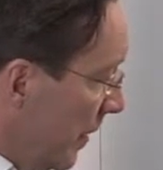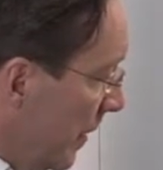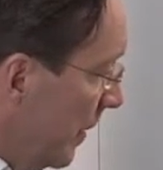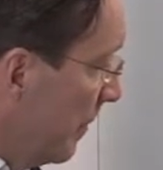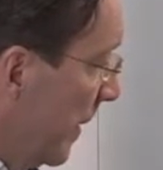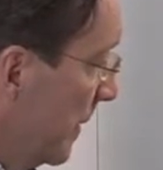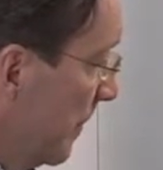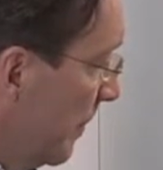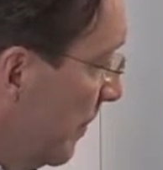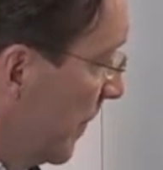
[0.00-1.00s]

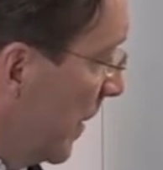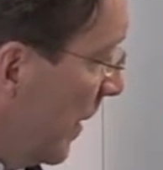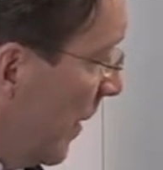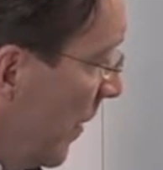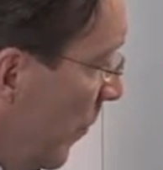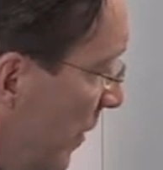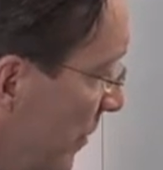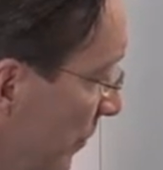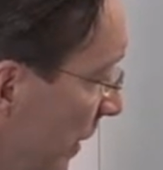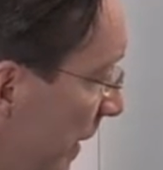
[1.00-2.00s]
button.
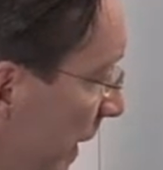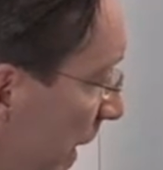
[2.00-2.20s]
What's really